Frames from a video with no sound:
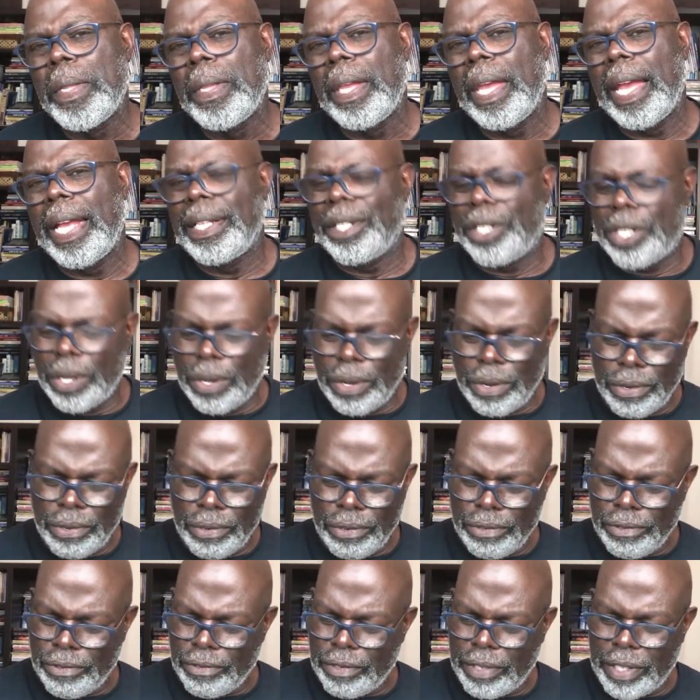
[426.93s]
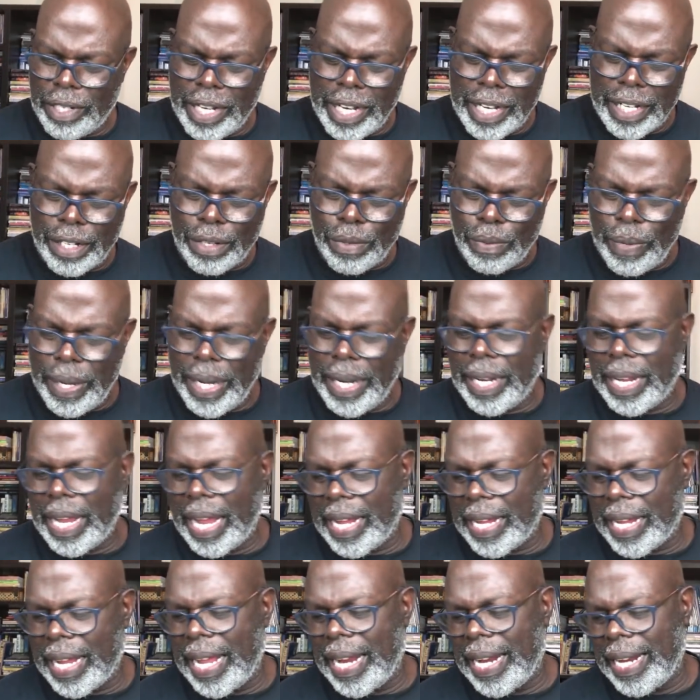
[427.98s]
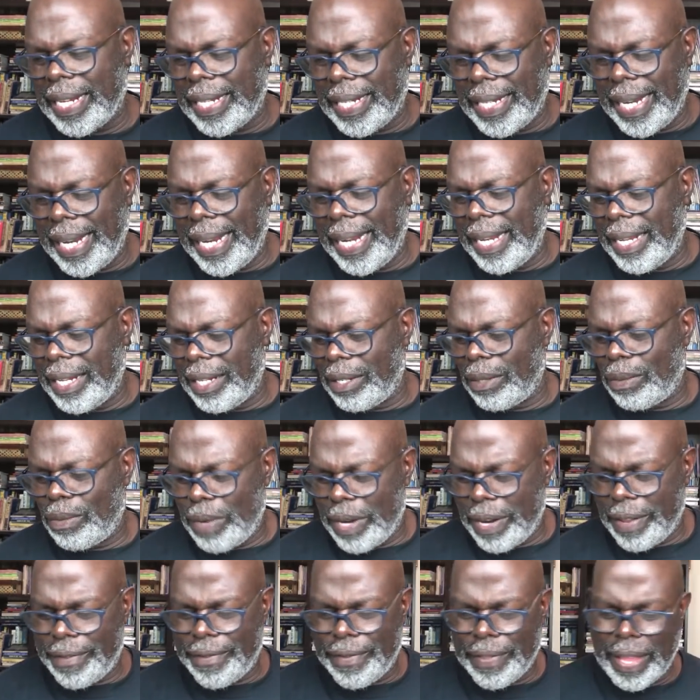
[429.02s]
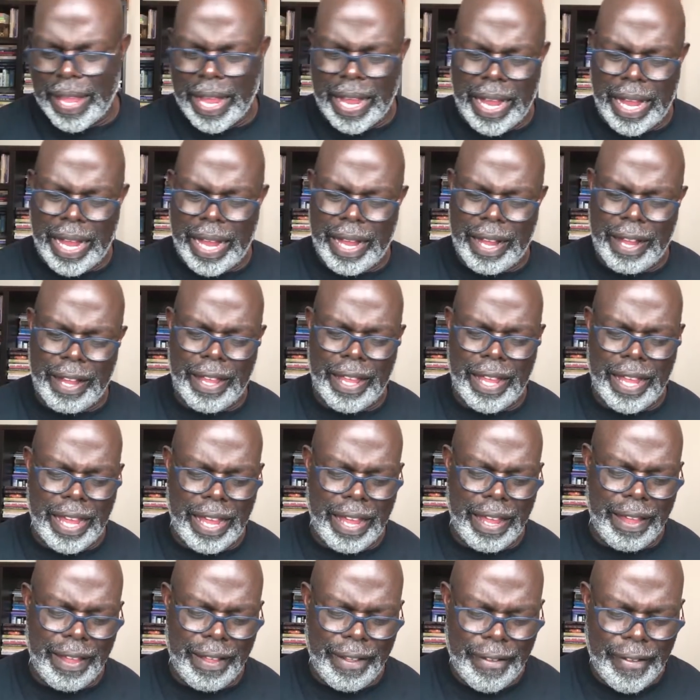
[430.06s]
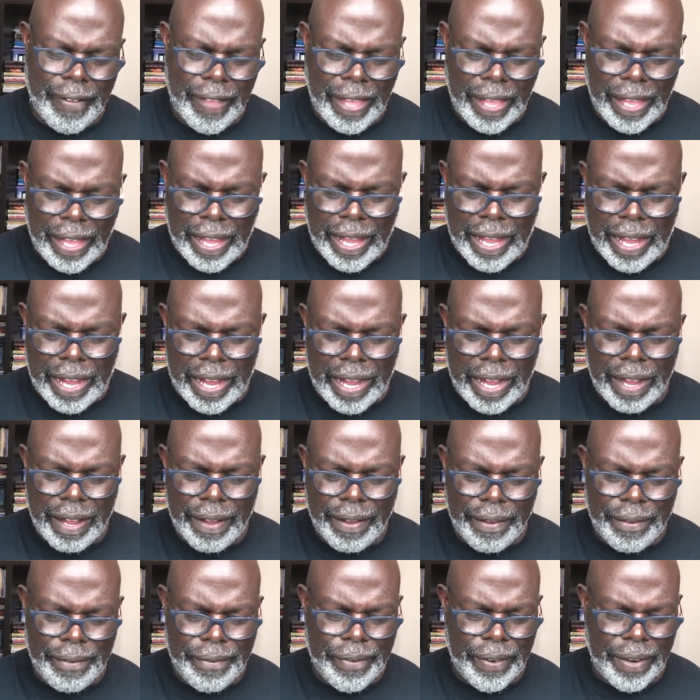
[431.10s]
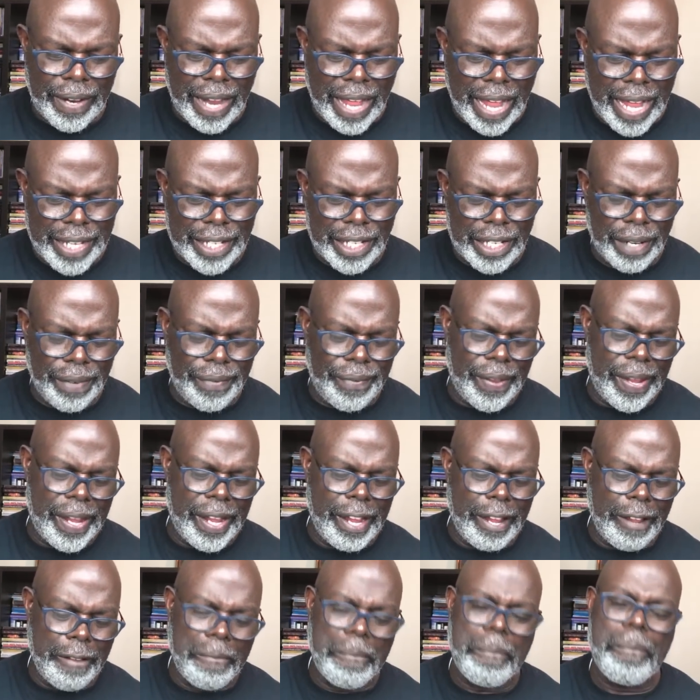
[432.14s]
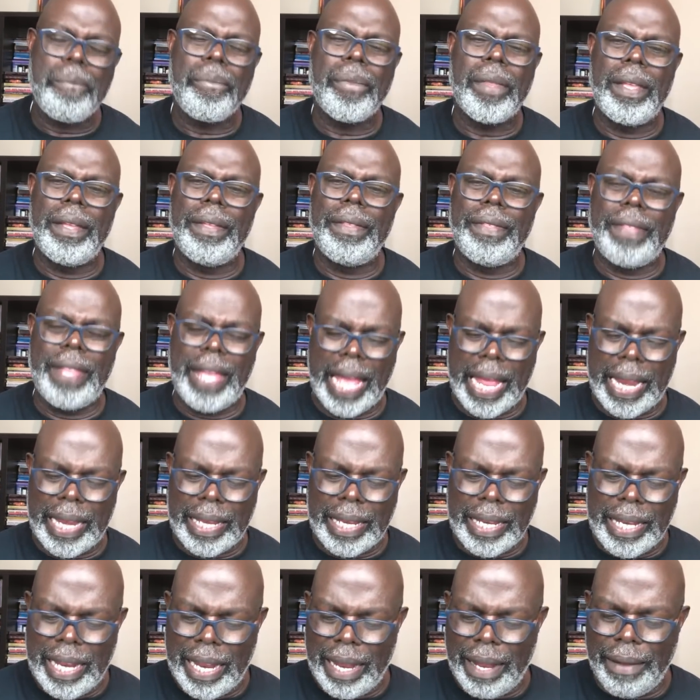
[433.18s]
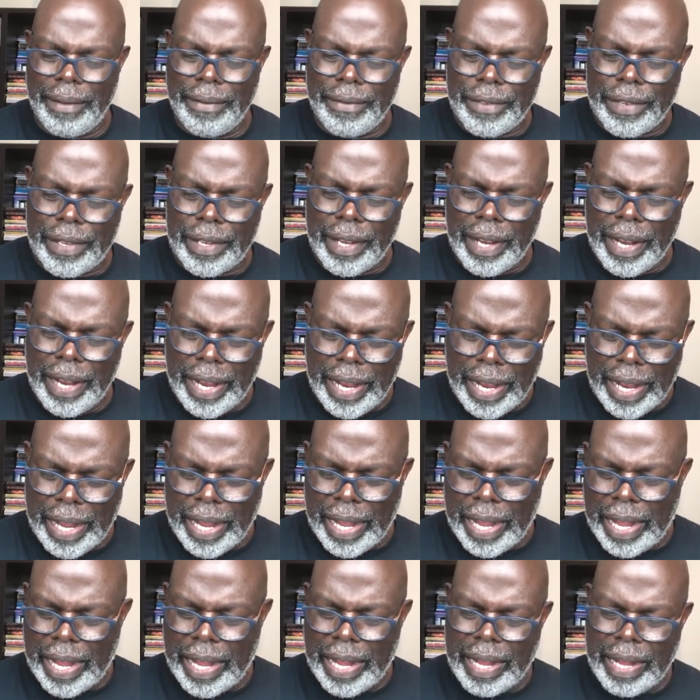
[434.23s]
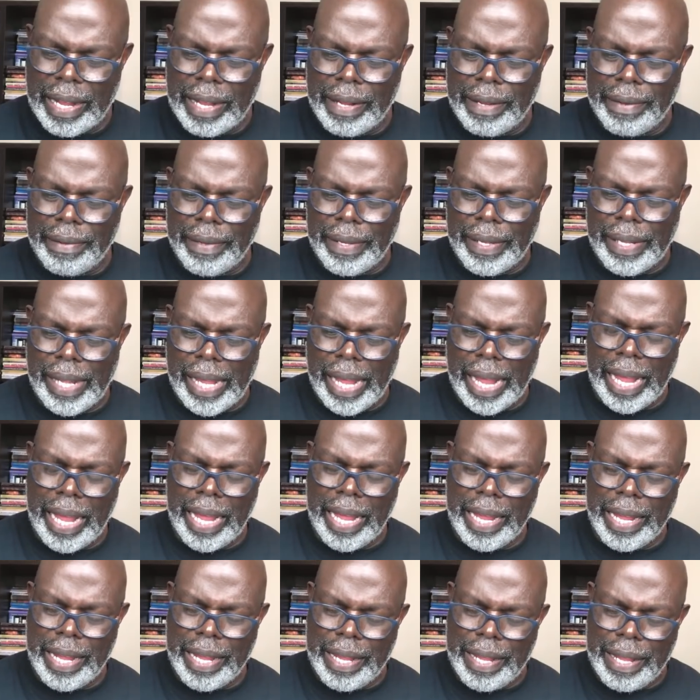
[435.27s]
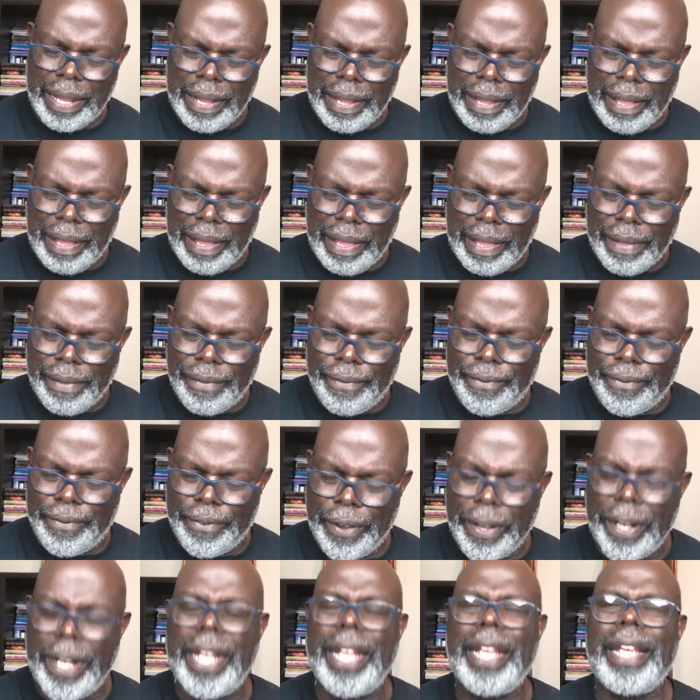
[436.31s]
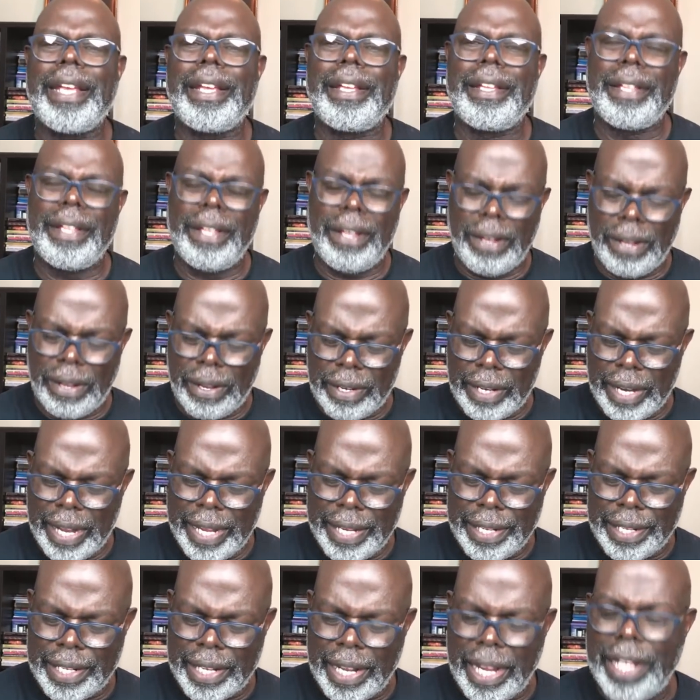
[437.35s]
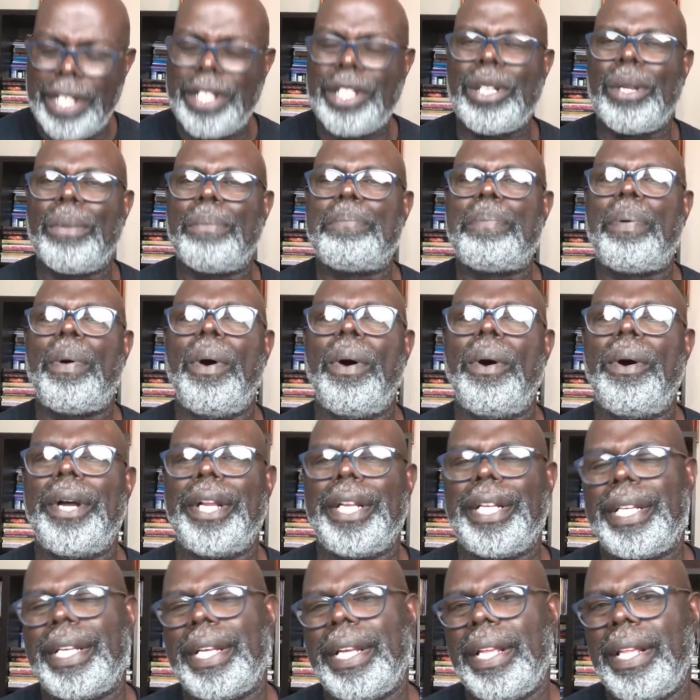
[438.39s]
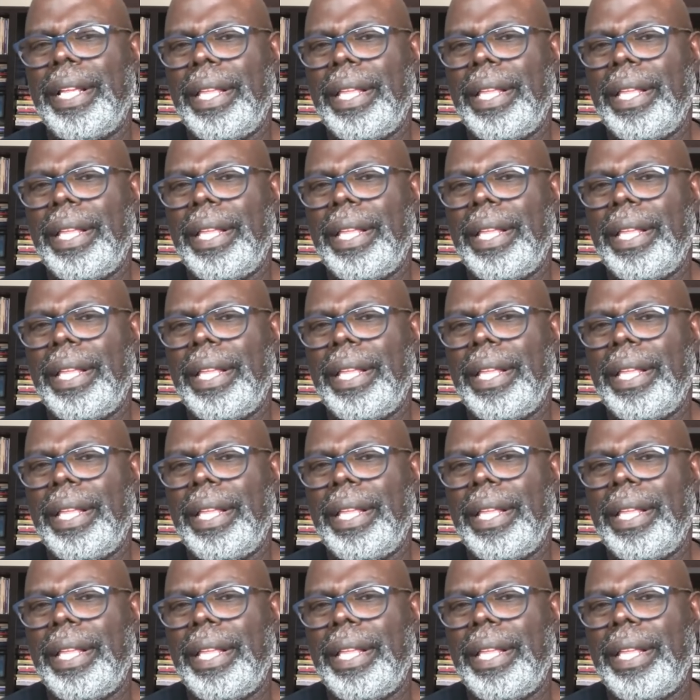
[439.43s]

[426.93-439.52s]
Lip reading: And so this week I got to deal with a philosophy that gives a footing, or let's say support,